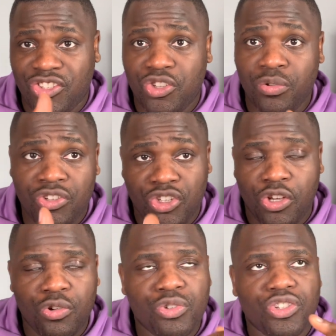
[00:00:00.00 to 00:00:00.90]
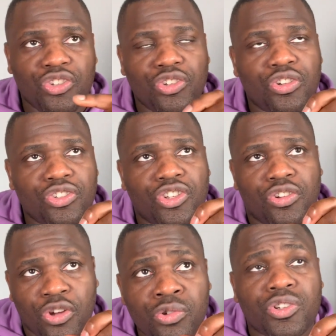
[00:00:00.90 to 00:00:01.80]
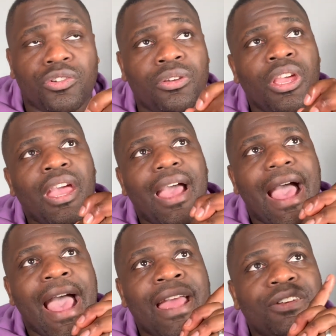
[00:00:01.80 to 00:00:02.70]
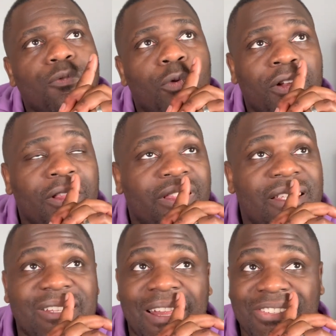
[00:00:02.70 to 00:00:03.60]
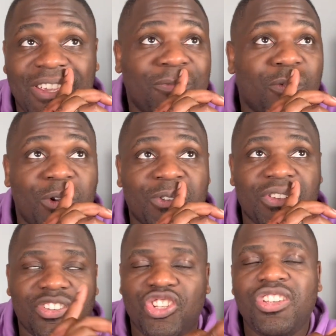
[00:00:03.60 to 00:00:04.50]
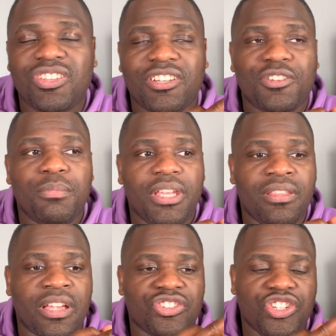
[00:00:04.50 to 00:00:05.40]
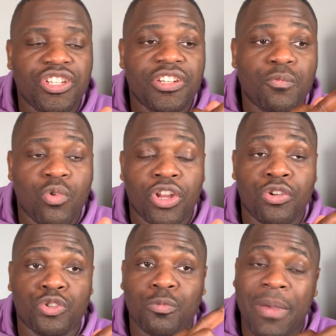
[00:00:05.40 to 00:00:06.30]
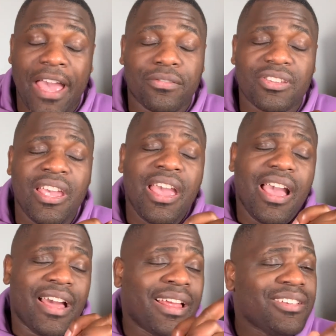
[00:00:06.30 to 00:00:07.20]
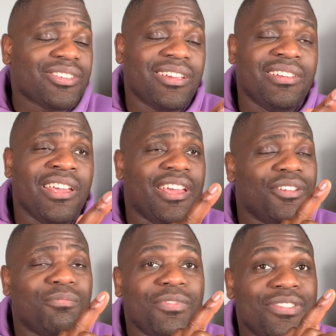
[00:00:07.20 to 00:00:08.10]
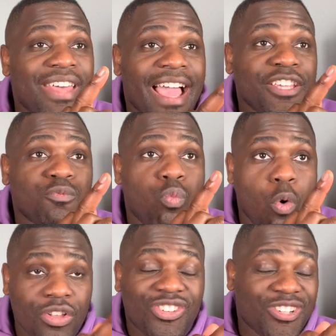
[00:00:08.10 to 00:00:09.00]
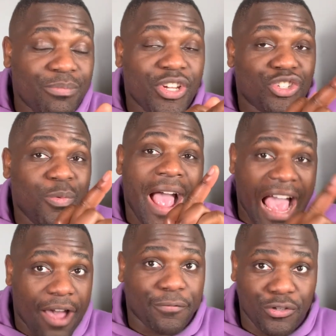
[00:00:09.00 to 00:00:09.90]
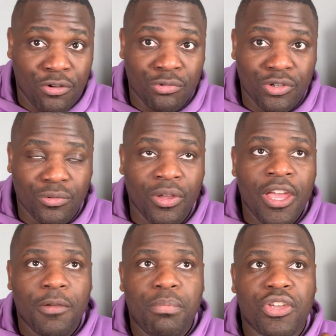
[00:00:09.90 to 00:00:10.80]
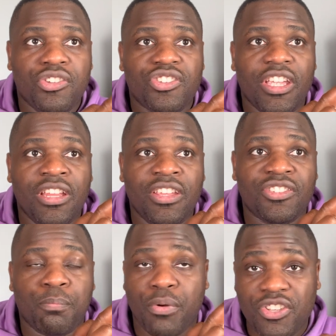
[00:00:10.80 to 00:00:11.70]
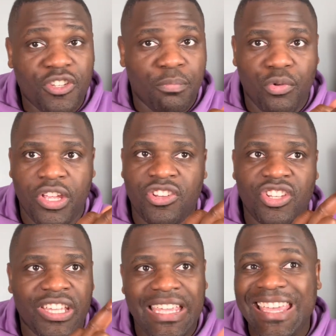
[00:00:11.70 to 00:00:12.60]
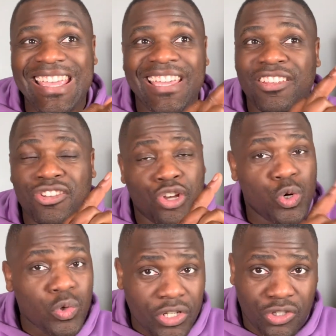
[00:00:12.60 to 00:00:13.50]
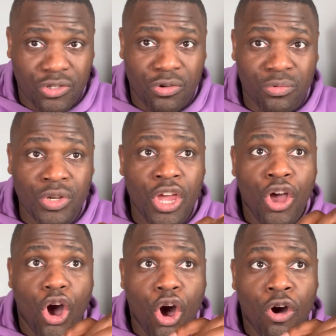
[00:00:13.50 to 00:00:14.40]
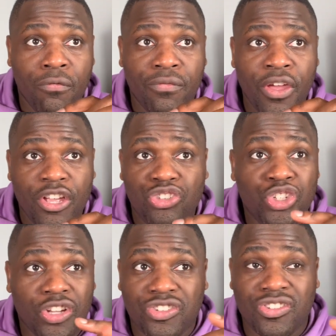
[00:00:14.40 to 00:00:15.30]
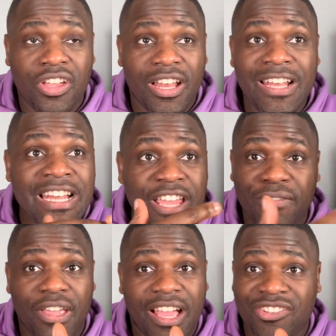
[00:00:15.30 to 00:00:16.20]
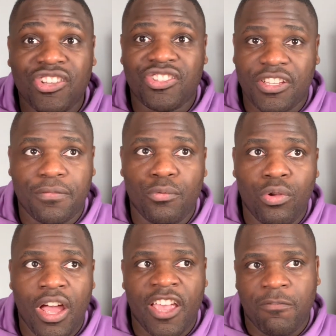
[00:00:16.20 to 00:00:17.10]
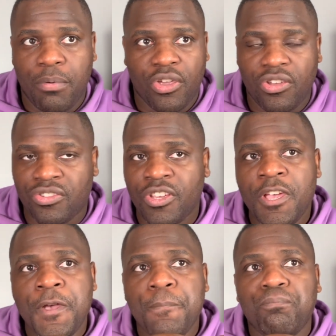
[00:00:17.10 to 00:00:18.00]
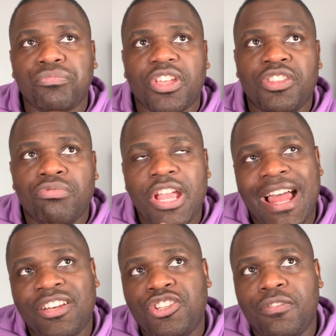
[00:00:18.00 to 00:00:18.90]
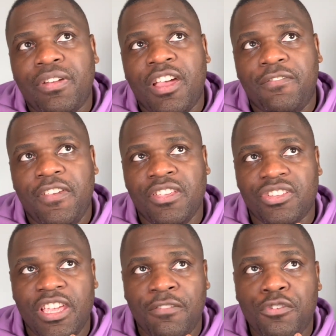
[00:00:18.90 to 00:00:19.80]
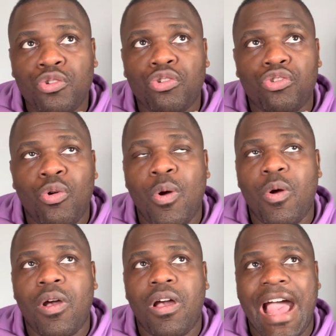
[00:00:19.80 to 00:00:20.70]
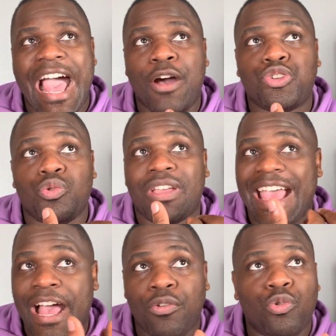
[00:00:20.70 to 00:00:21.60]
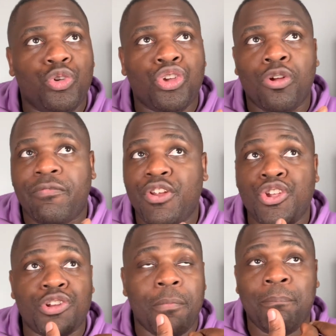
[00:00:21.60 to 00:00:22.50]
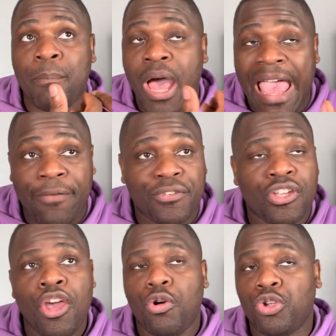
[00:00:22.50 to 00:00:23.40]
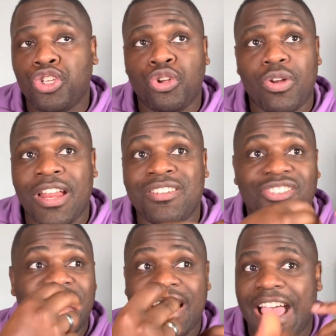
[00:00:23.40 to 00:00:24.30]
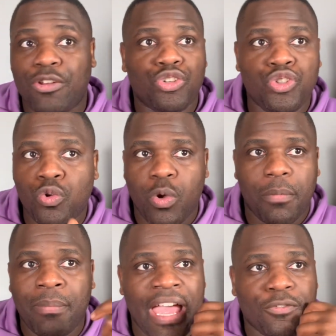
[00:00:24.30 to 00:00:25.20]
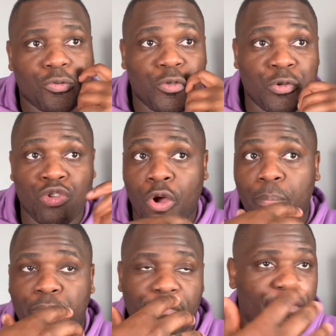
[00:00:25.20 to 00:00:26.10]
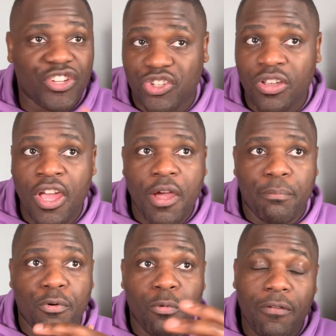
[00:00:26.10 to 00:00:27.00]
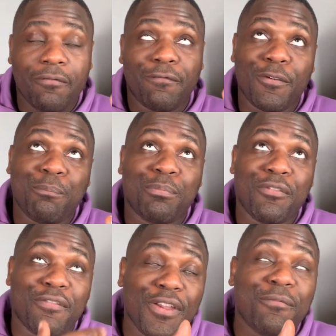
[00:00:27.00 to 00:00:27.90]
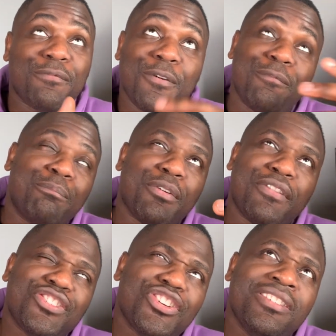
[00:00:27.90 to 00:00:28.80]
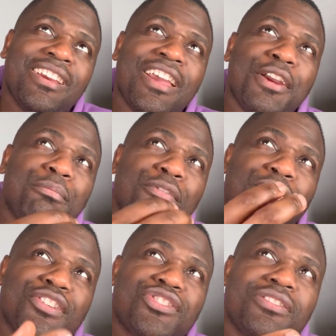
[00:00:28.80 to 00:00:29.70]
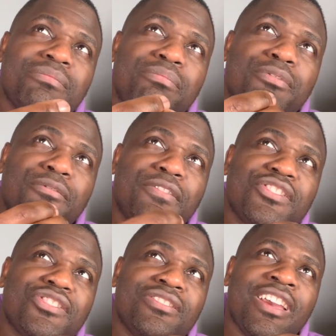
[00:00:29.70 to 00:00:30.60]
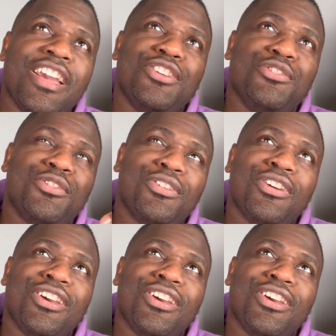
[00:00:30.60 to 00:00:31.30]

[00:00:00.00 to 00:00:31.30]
student should go to, should, should go to. And one of the things that I said was, she said to me that she didn't want to go to maths. And I said, that is one subject you have to go to, because it is a principle, it is a key, it is a cornerstone of just living a successful life. Because the reality of life is, if you don't know how to count, or you're not very good at maths, or you don't understand how to do quick maths, or you're not proficient, pro, pro, profi, pro, proficient, proficient, proficient, you're not,